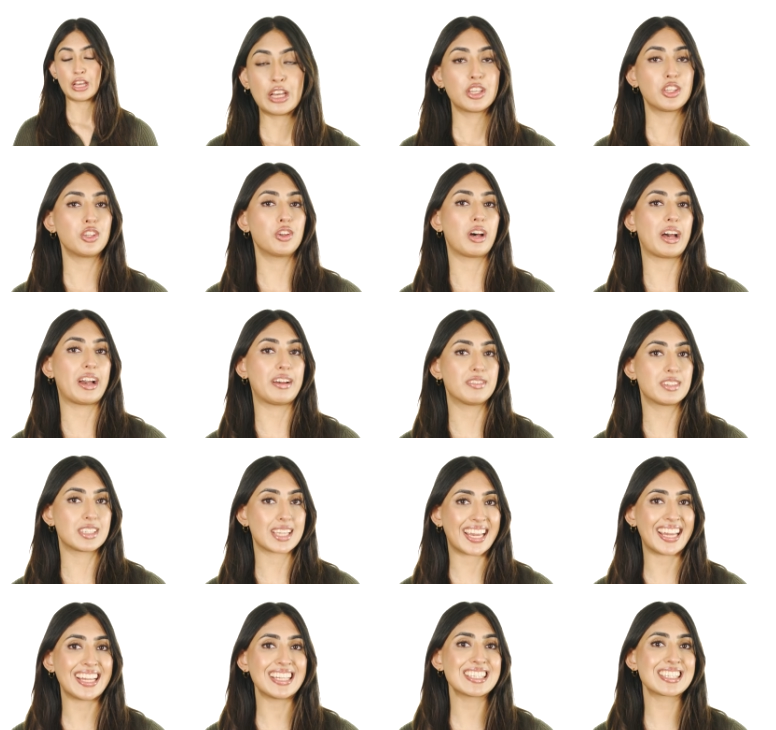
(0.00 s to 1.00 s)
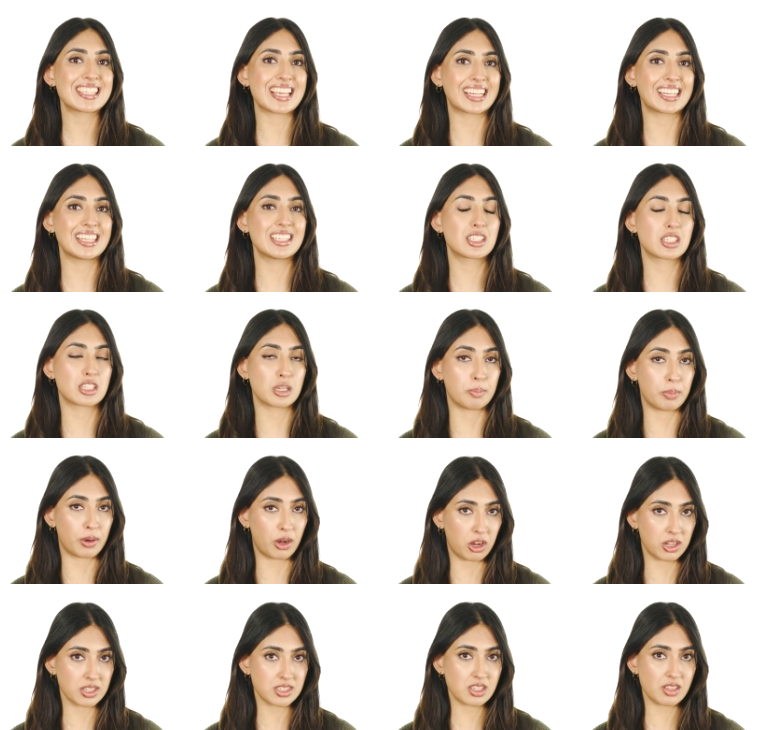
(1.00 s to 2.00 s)
You'll have 10 seconds to
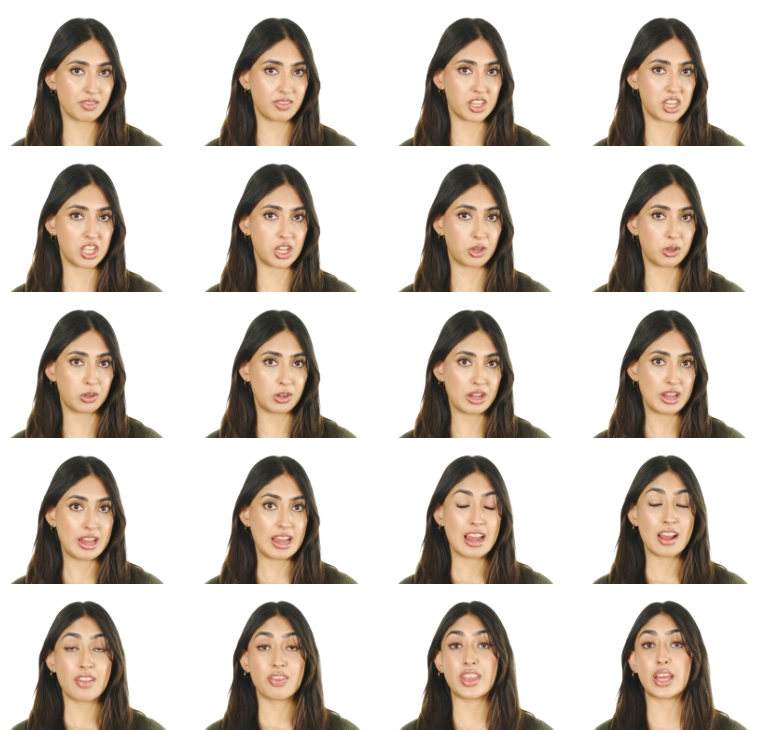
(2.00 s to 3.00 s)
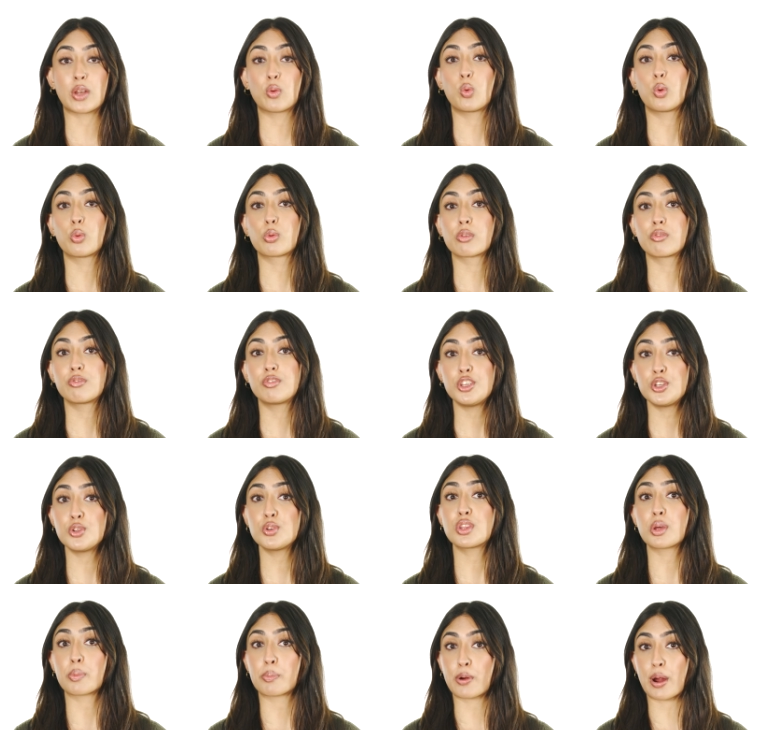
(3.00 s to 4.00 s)
pause the video, then we'll review
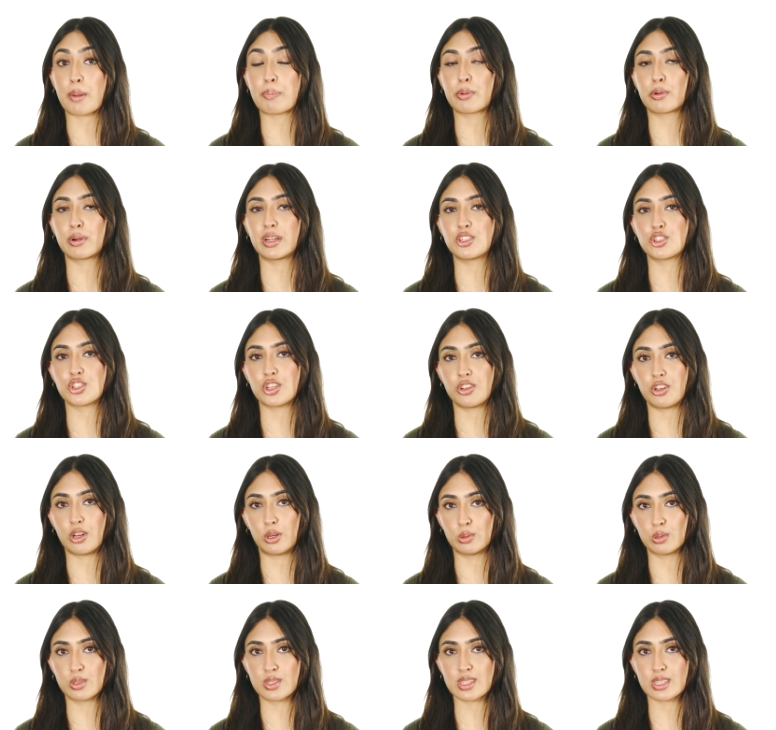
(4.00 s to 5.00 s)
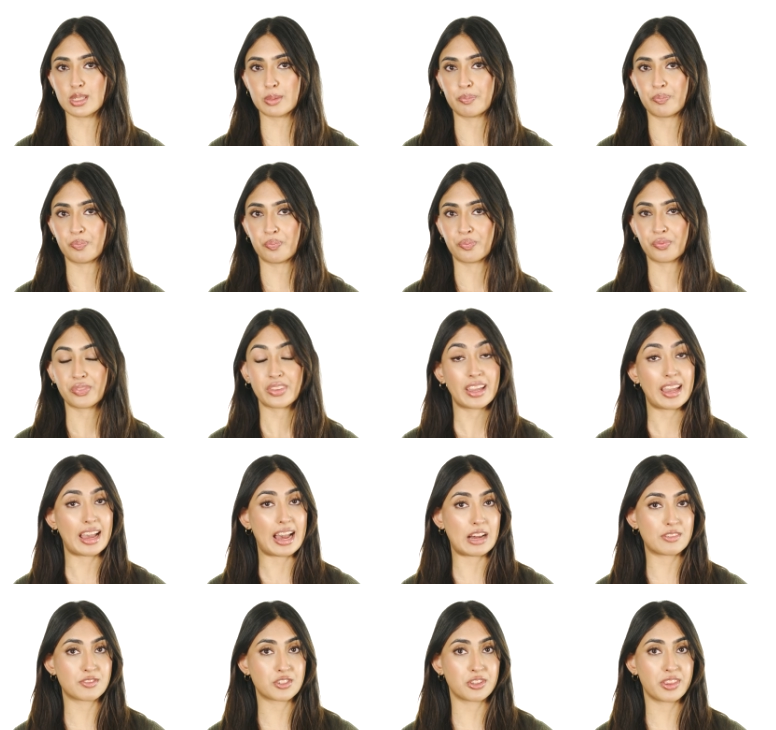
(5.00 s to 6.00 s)
the preparation notes.
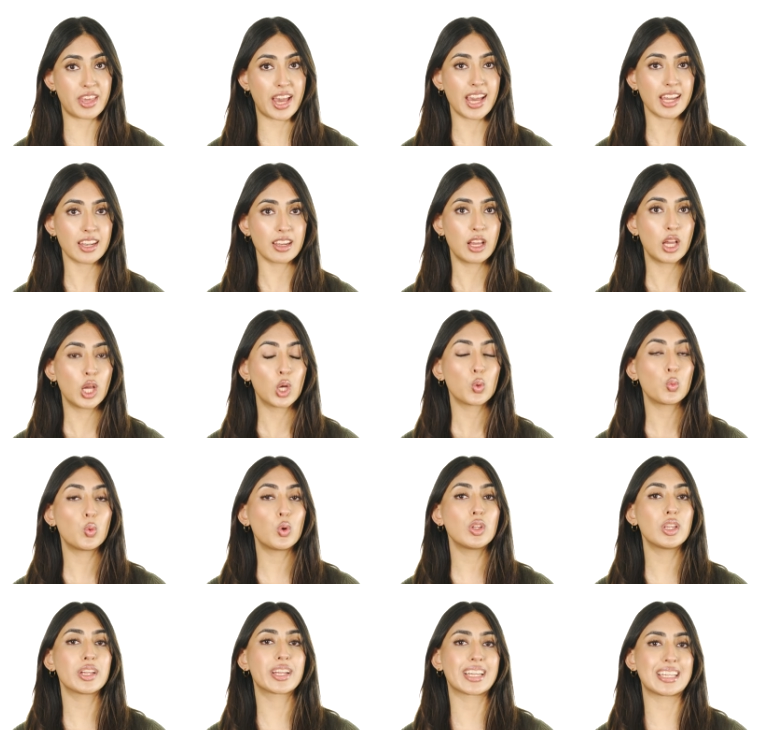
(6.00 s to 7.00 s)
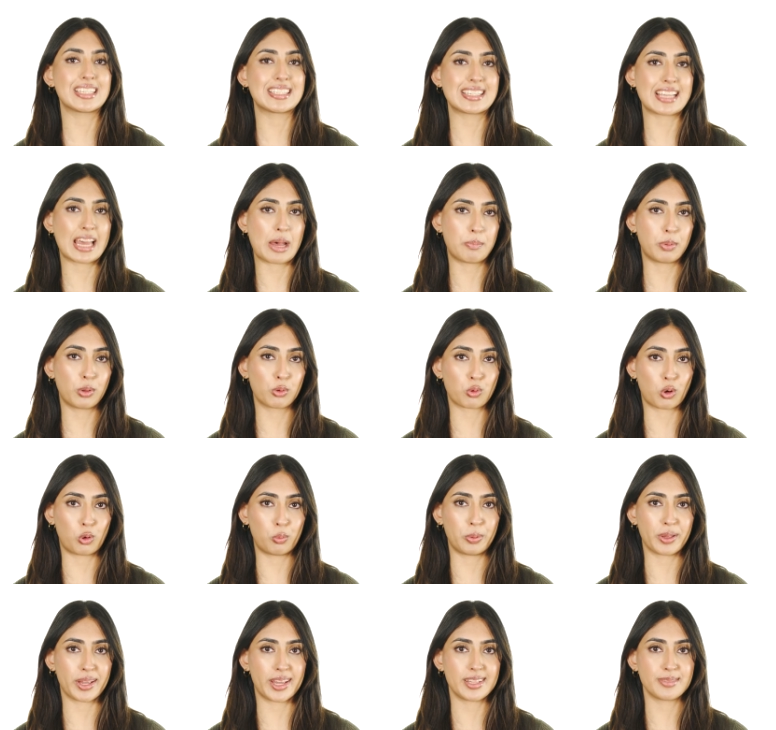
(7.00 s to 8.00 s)
After that, we'll look at a sample role
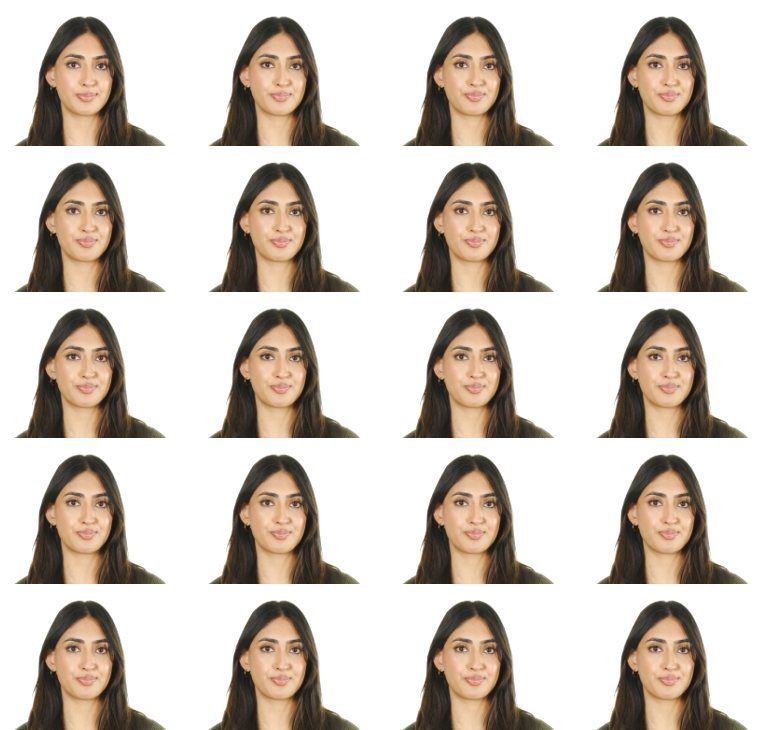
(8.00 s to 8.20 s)
play.